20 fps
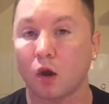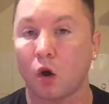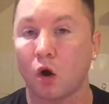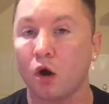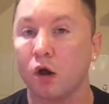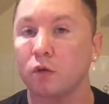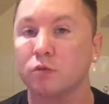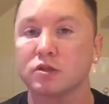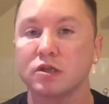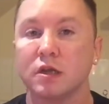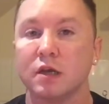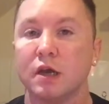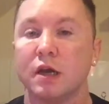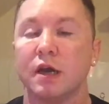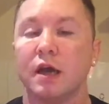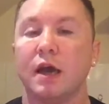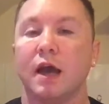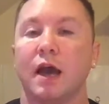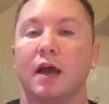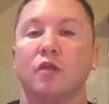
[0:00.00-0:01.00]
oils,
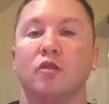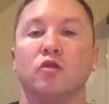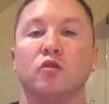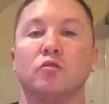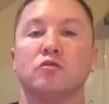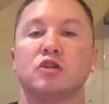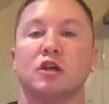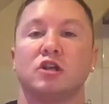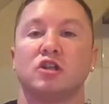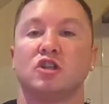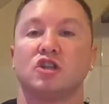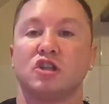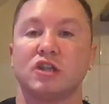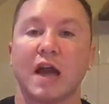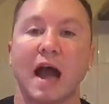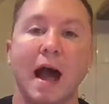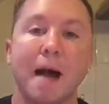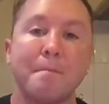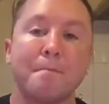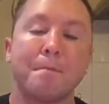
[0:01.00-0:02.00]
and those are
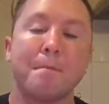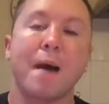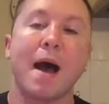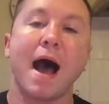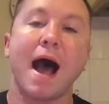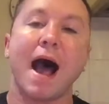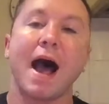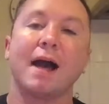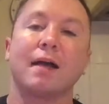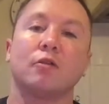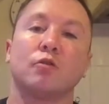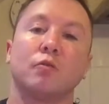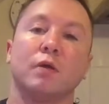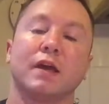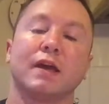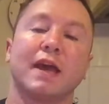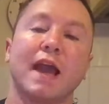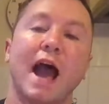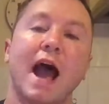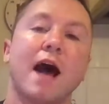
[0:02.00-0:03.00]
jam-packed
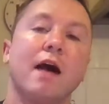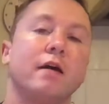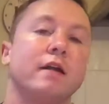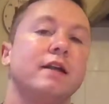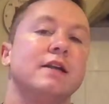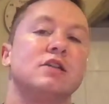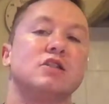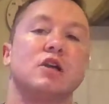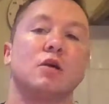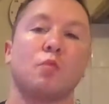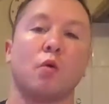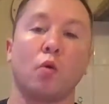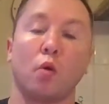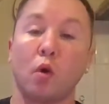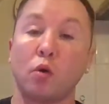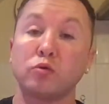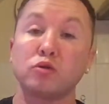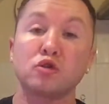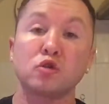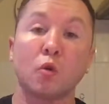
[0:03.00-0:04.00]
with calories that will
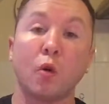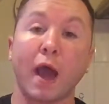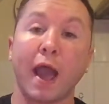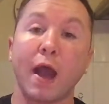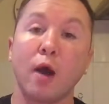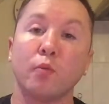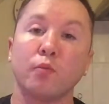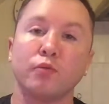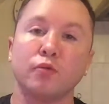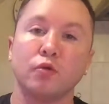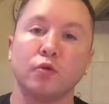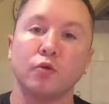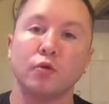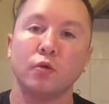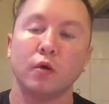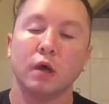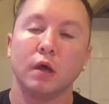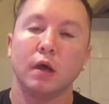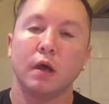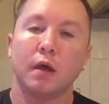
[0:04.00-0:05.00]
also help you
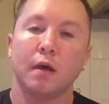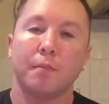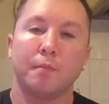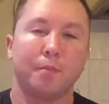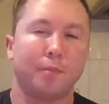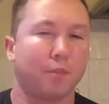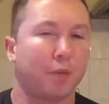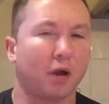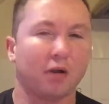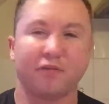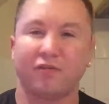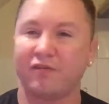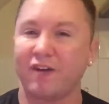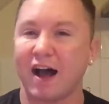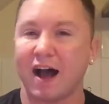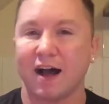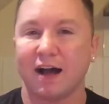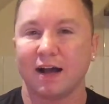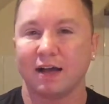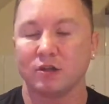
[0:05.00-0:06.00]
burn
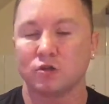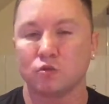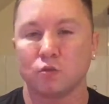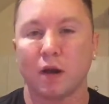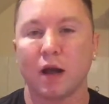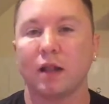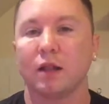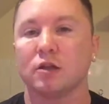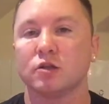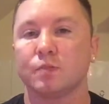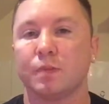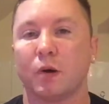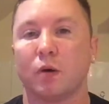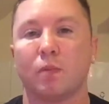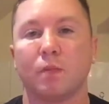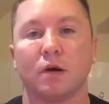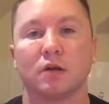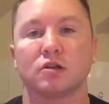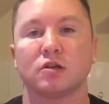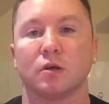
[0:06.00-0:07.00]
fat as well as build
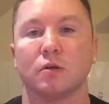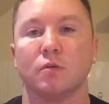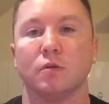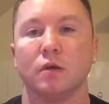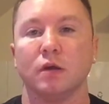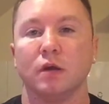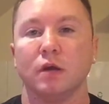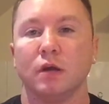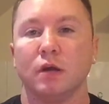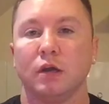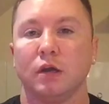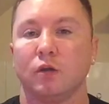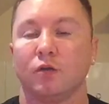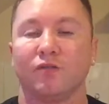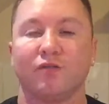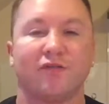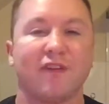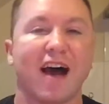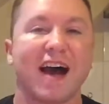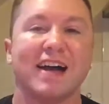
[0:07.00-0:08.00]
muscle.
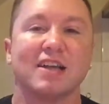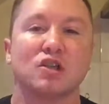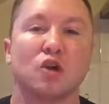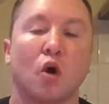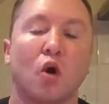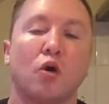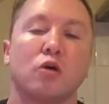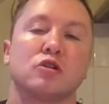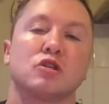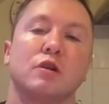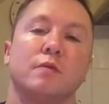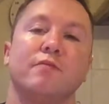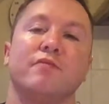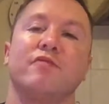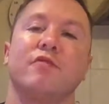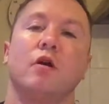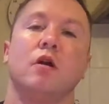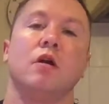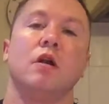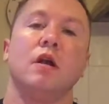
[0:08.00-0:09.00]
Fat is awesome
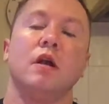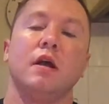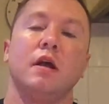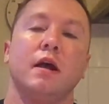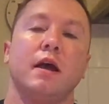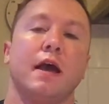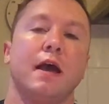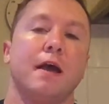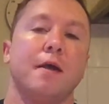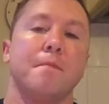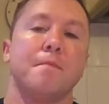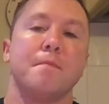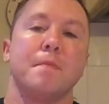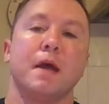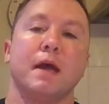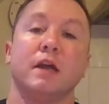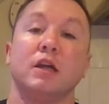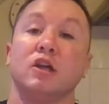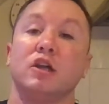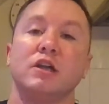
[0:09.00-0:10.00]
for
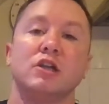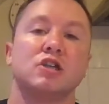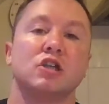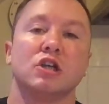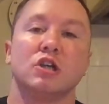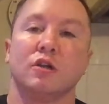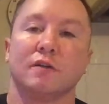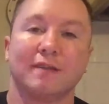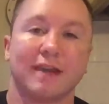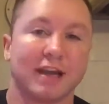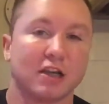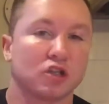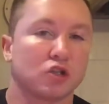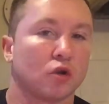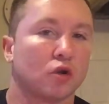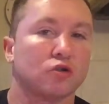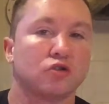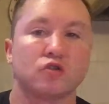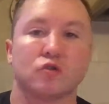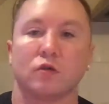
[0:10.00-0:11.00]
increasing your
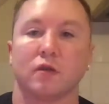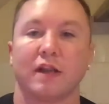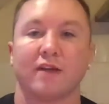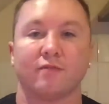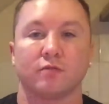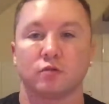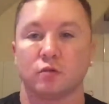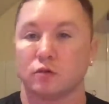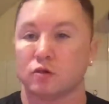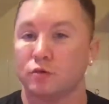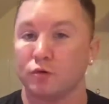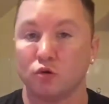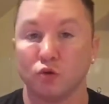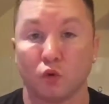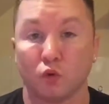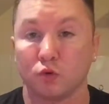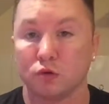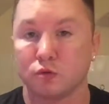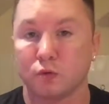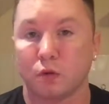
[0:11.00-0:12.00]
testosterone levels, which we
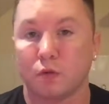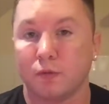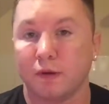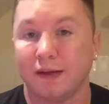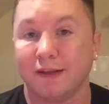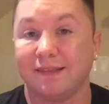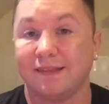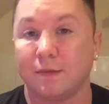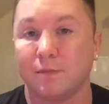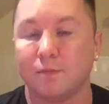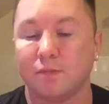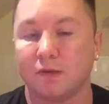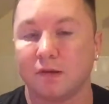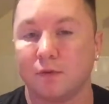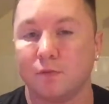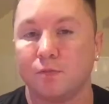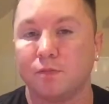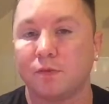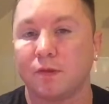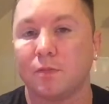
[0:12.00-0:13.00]
know is what we need
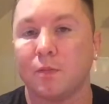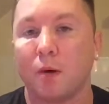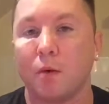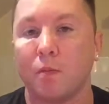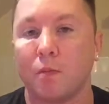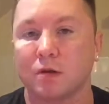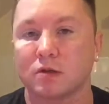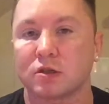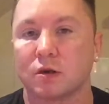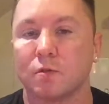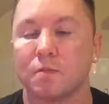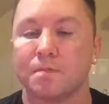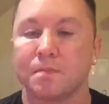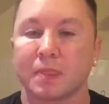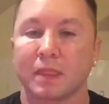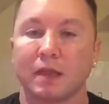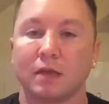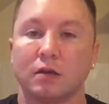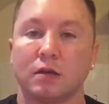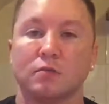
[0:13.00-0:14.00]
to build muscle.
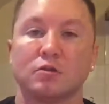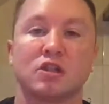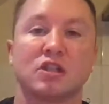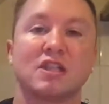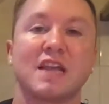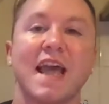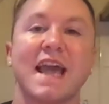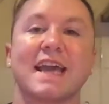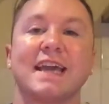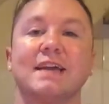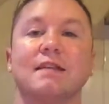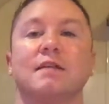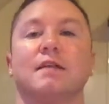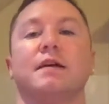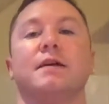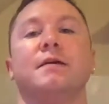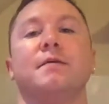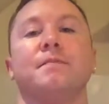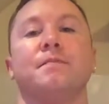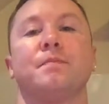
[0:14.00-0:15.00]
Now,
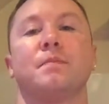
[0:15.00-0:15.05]
secondly,